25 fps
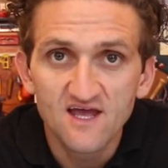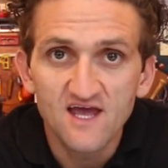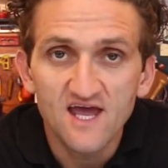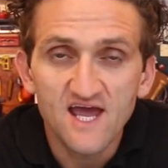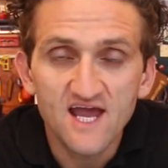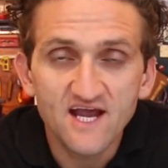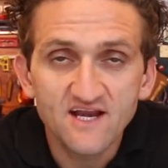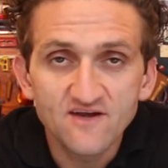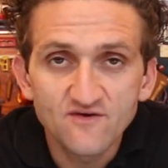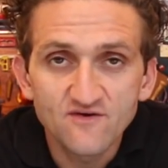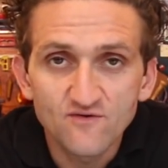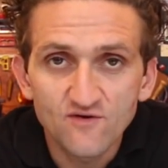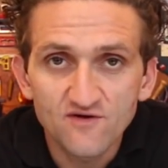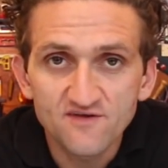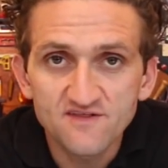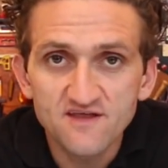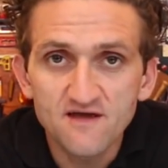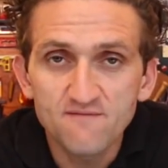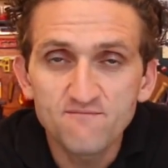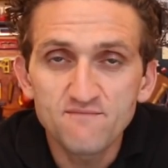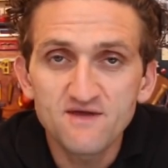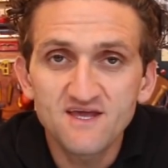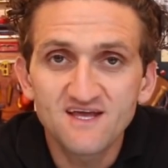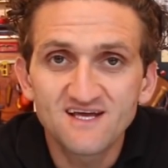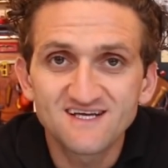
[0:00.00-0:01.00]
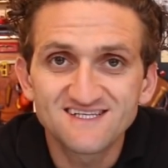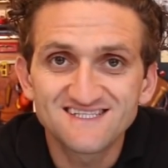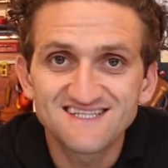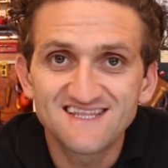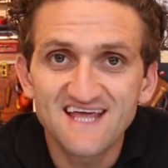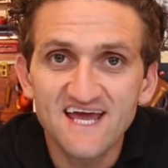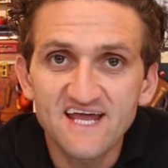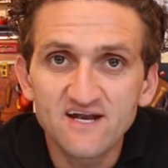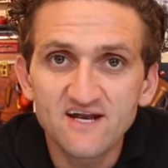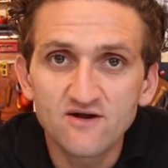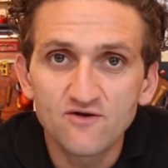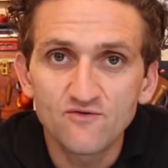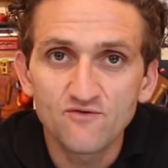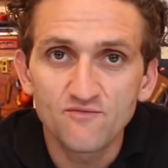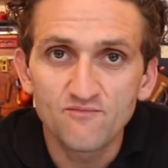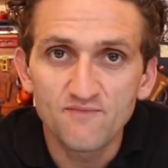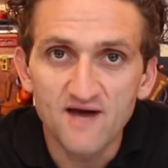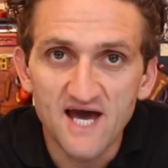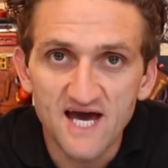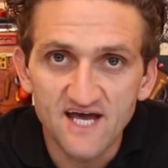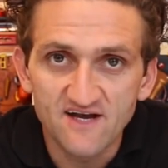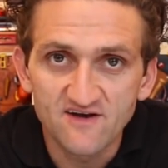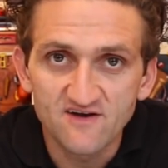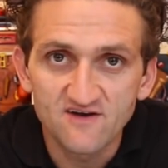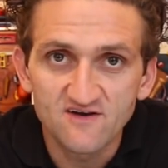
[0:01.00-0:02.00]
Ignore them because they don't
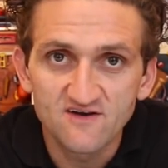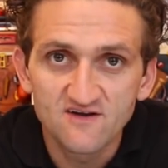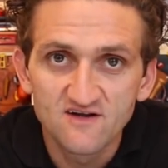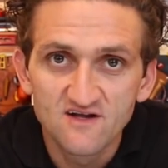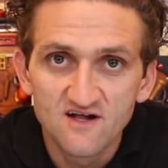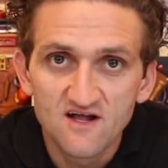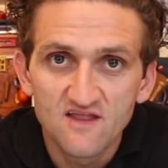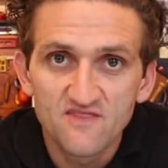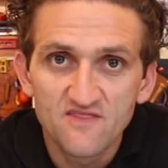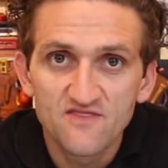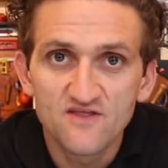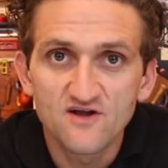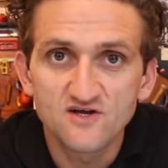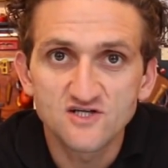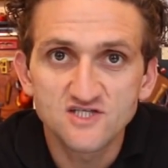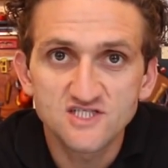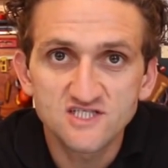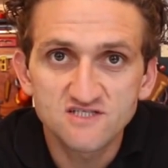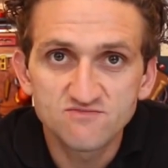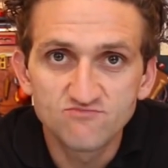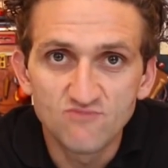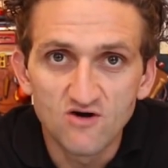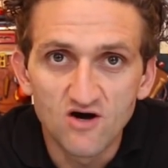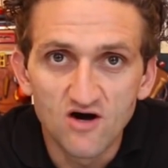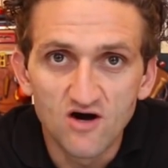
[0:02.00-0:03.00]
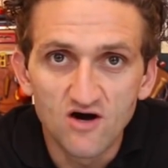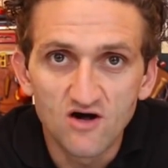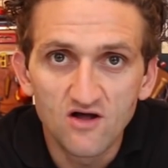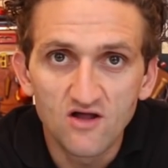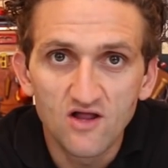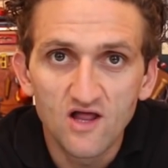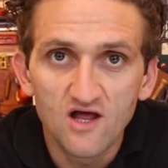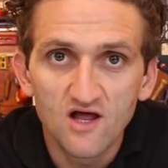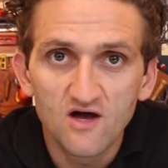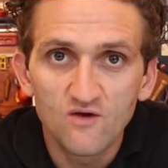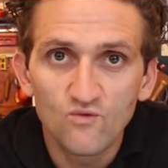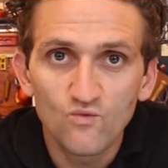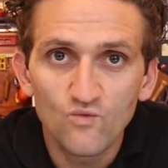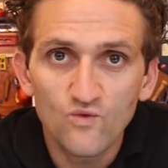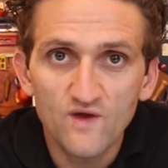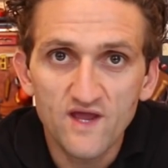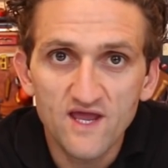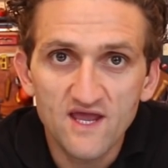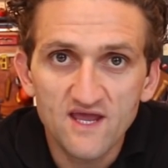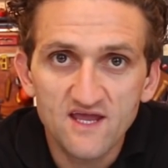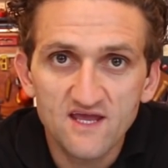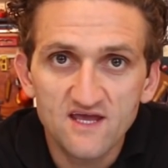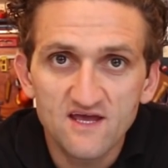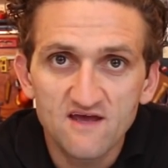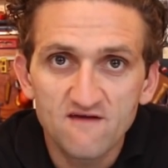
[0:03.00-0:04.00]
matter. They're small,
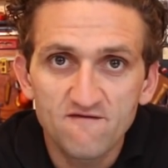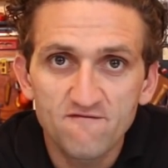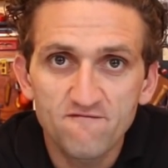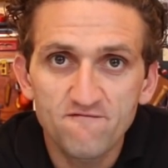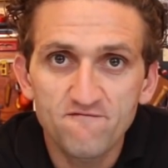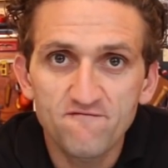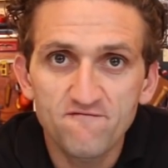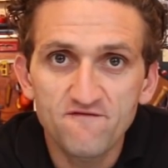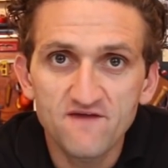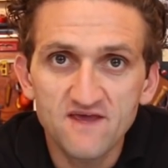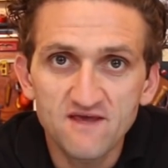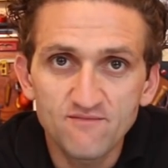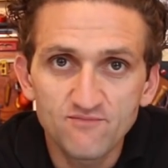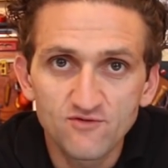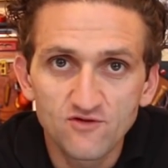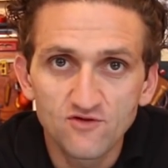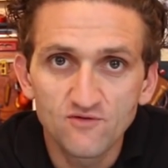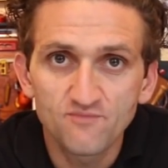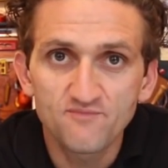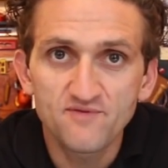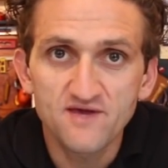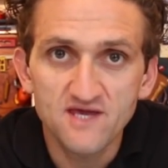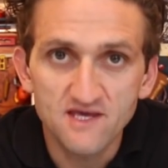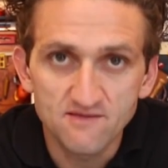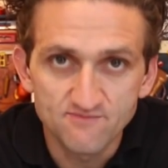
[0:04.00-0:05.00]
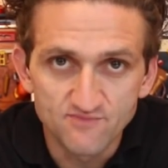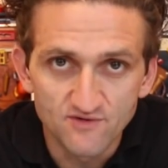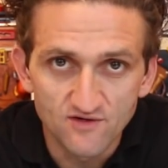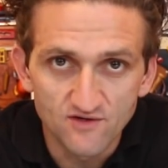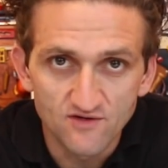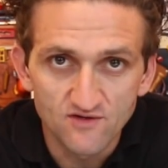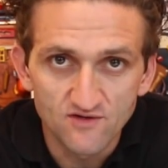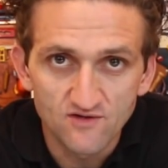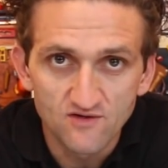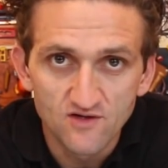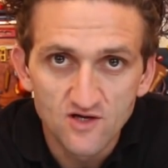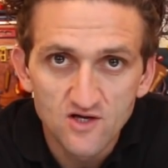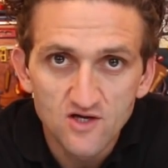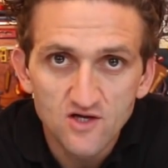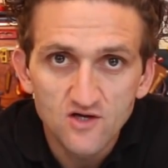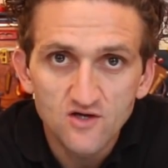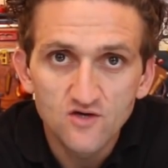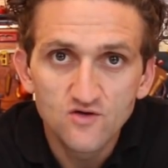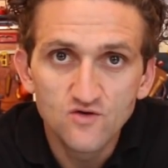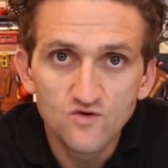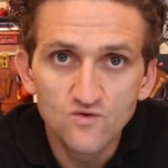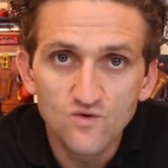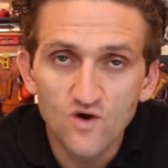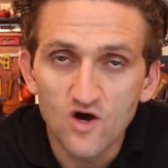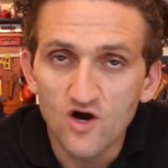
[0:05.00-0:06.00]
weak, feeble people
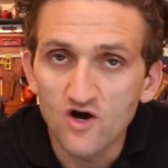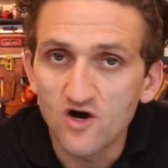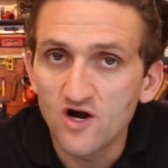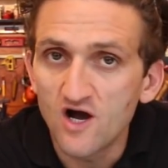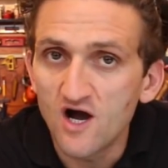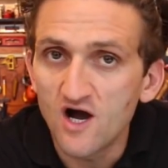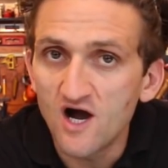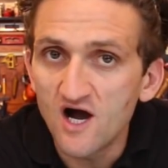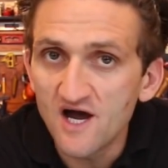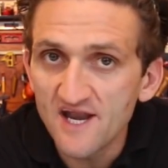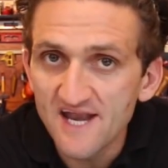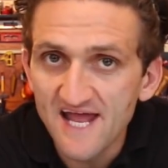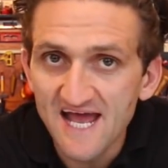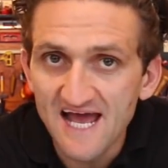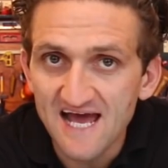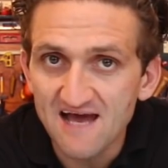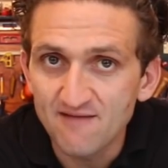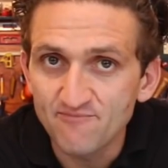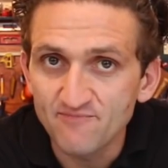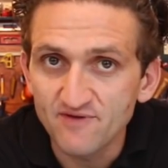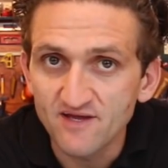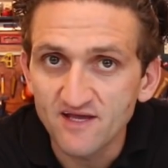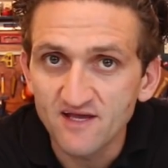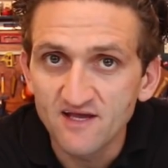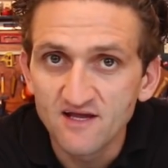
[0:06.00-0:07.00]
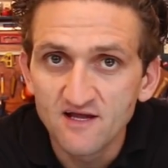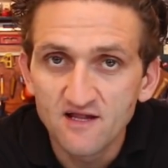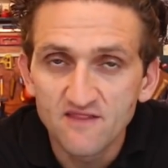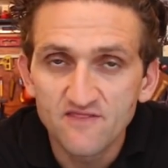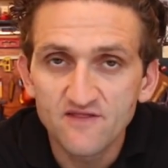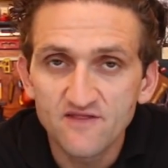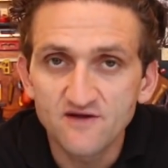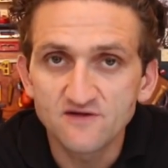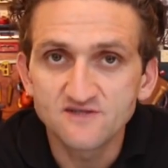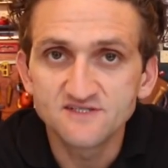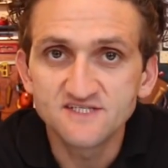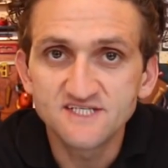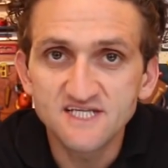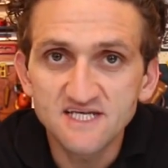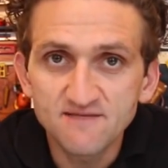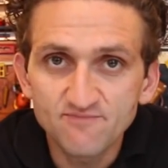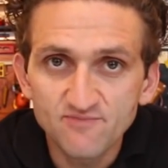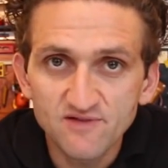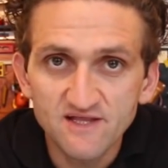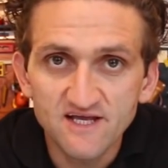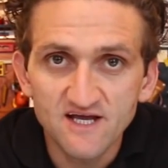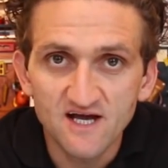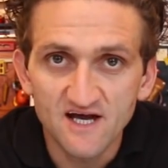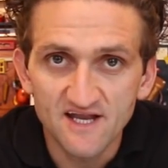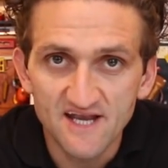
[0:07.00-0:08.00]
who are unhappy. They're
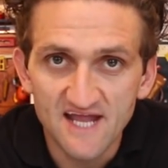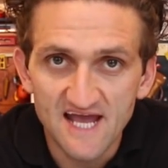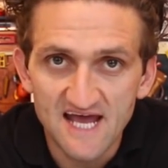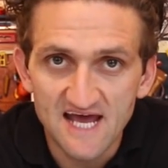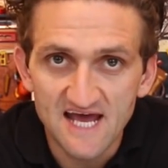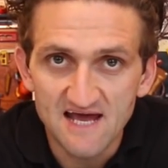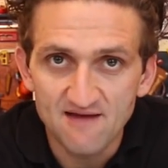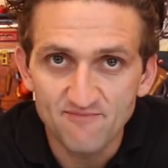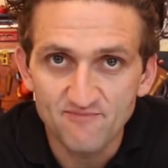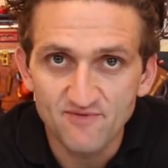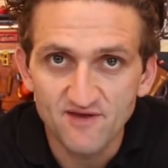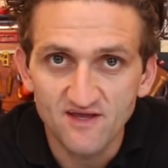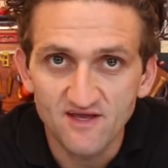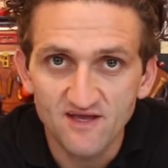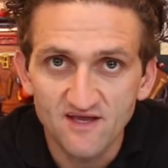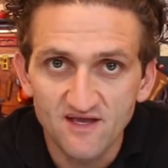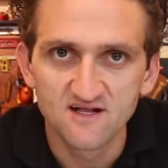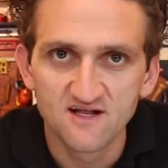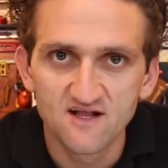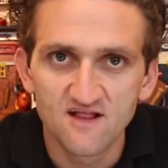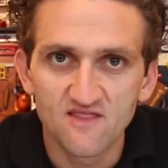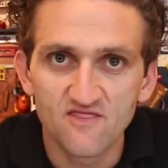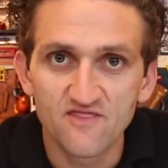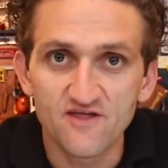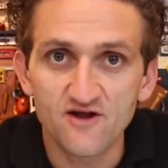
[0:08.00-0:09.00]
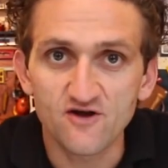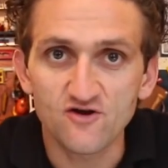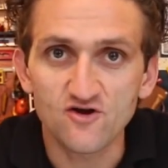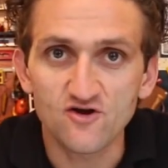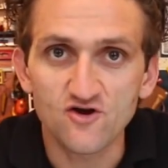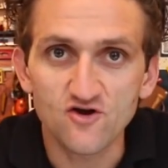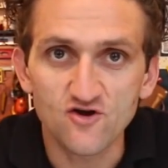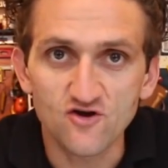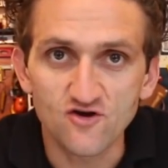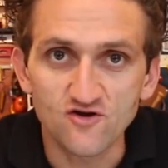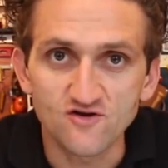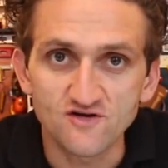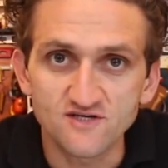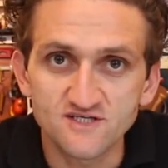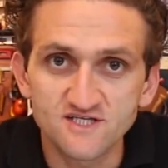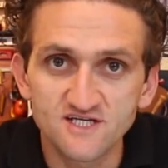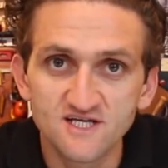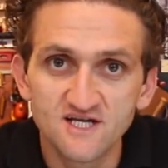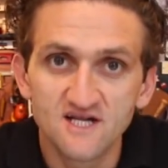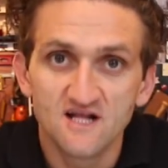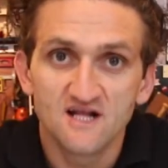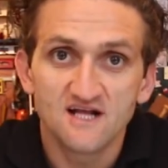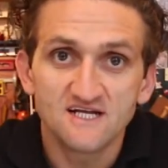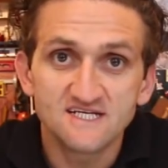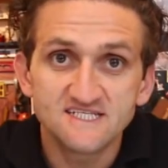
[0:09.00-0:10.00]
deeply unhappy. They're hurt.
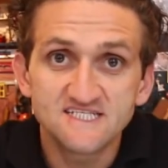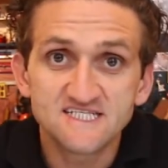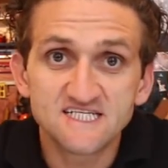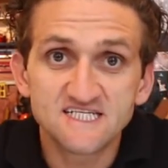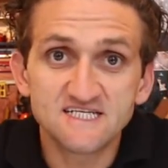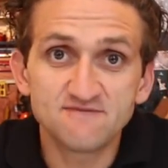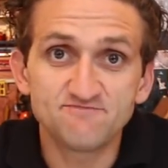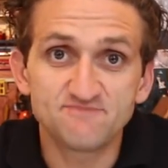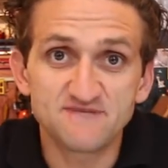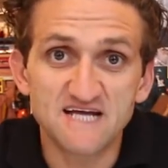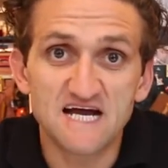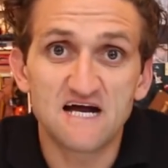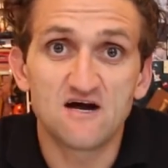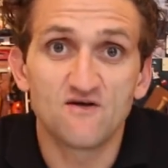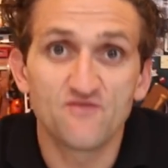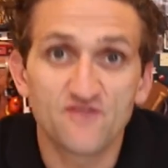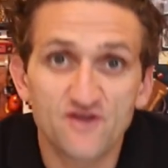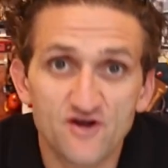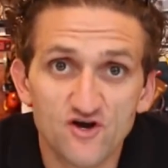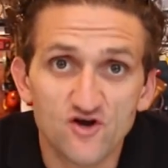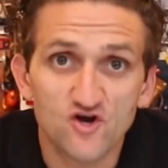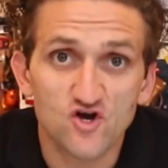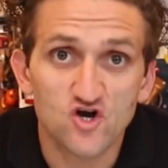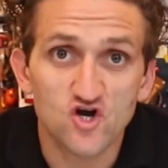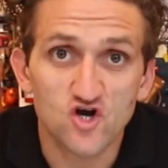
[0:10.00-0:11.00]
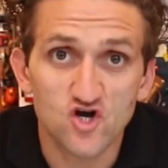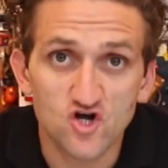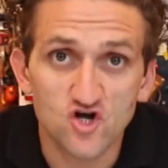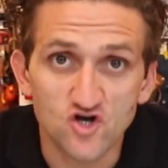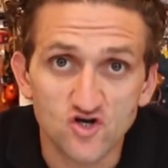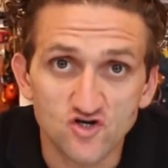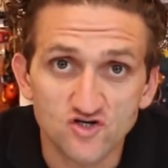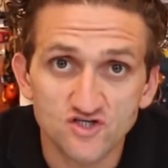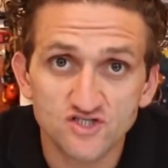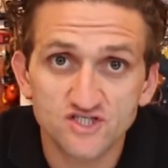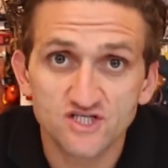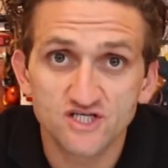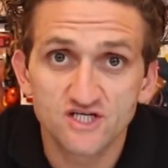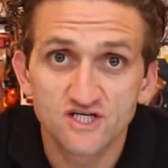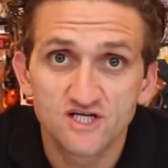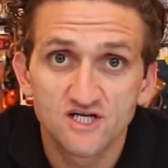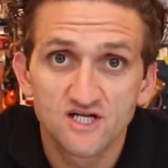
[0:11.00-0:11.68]
Deep down, they're hurt.